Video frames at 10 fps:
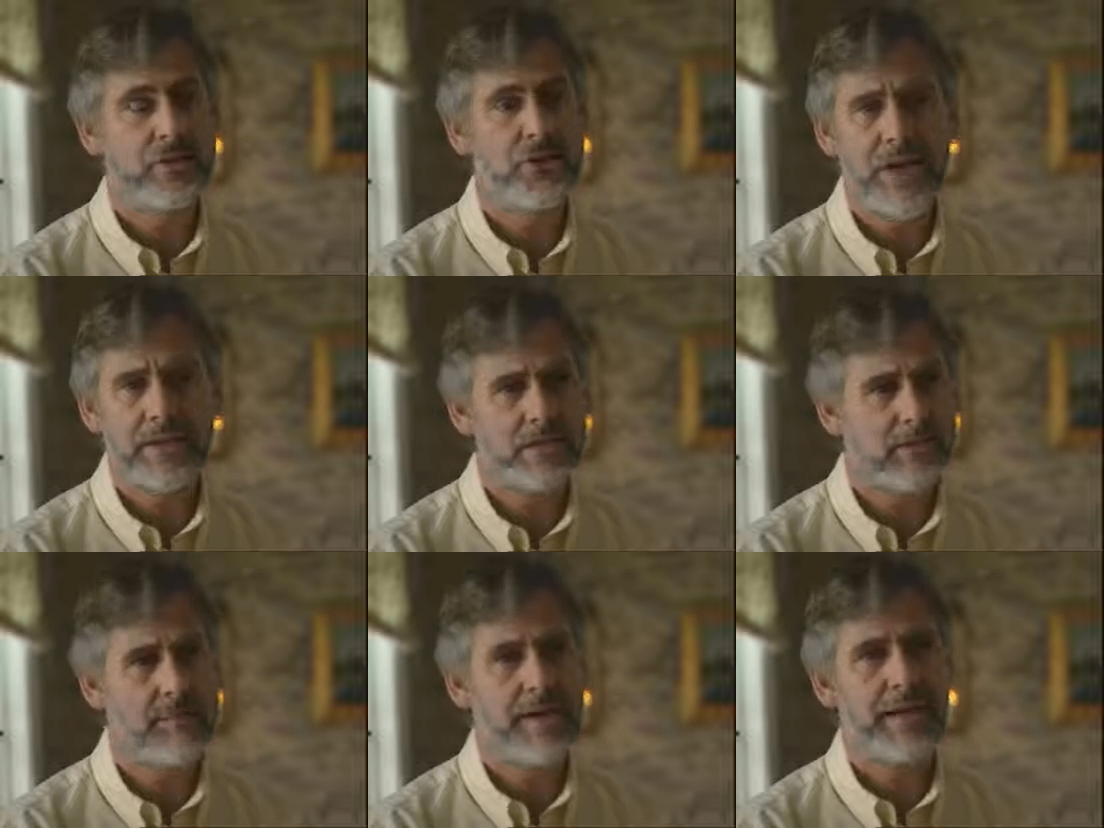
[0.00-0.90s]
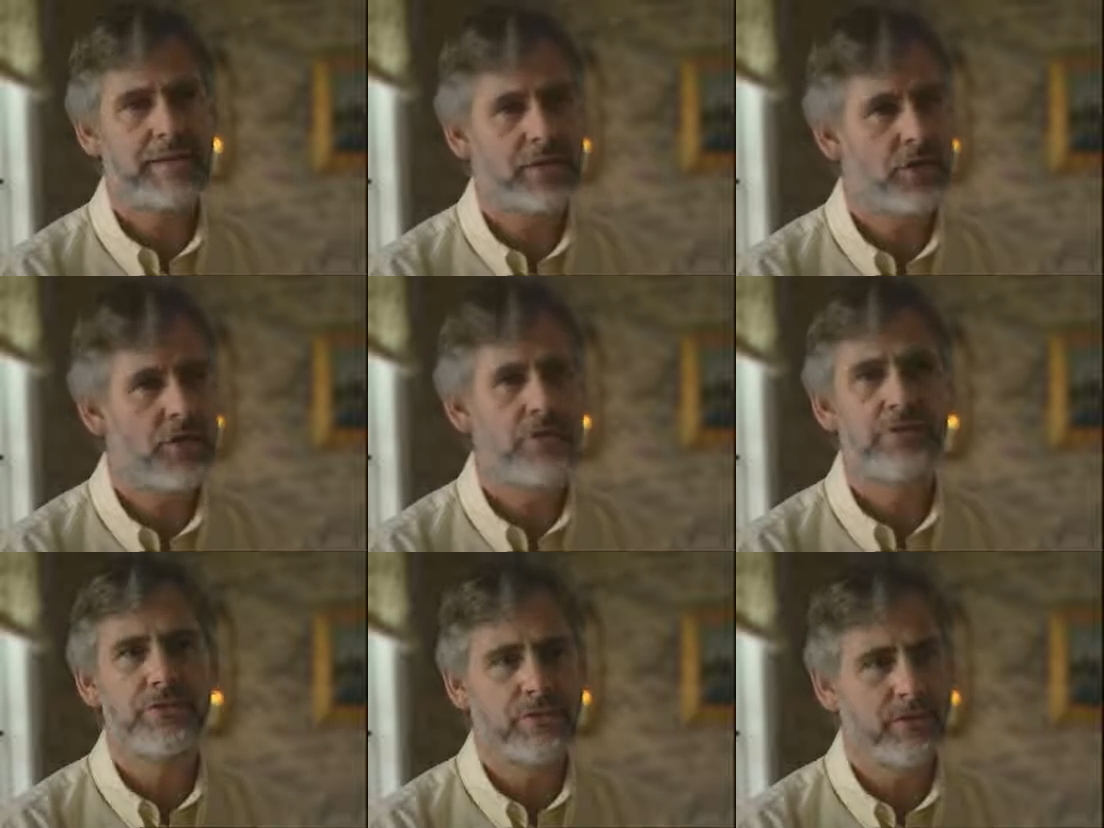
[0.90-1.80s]
the chatter of the mind that
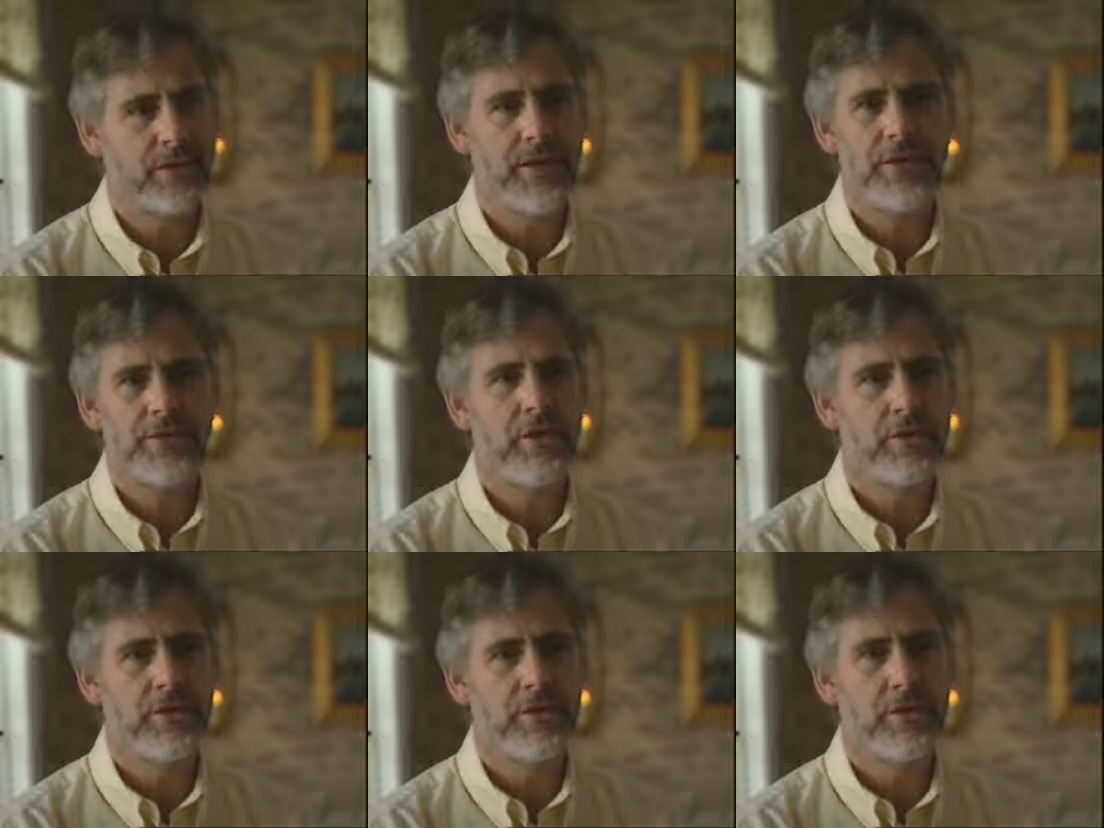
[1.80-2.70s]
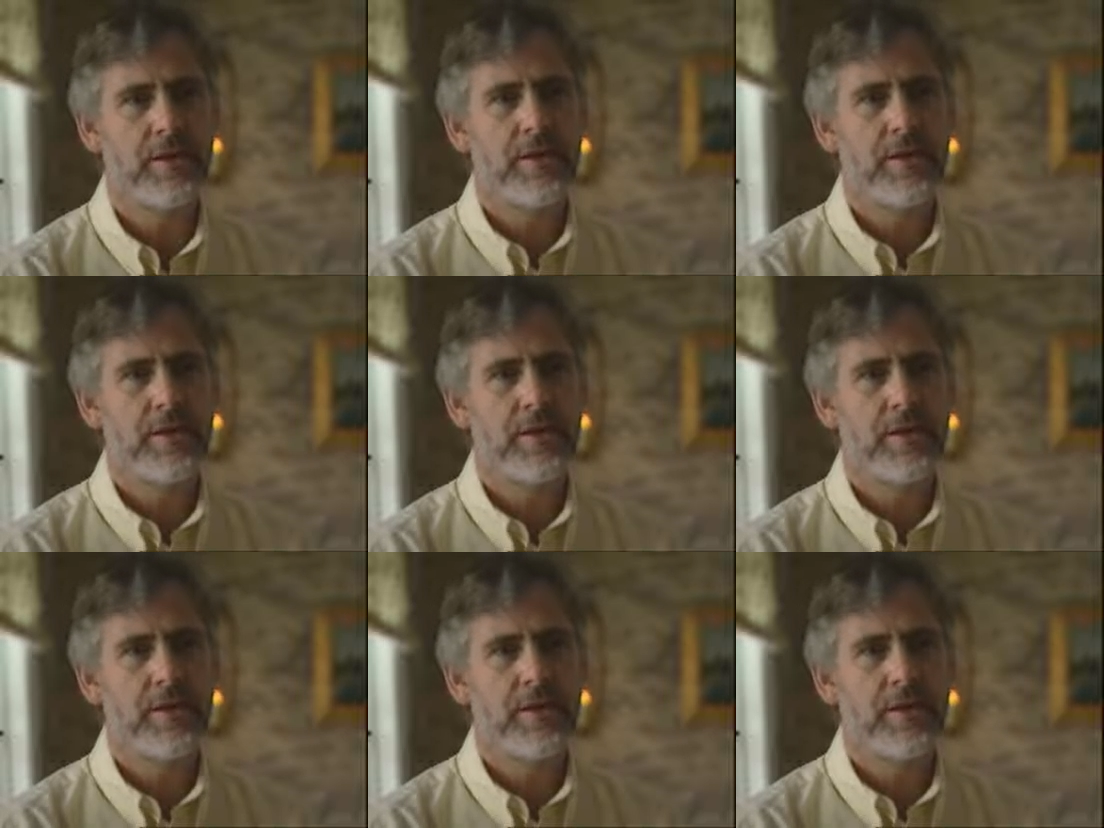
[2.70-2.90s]
constantly goes on and on.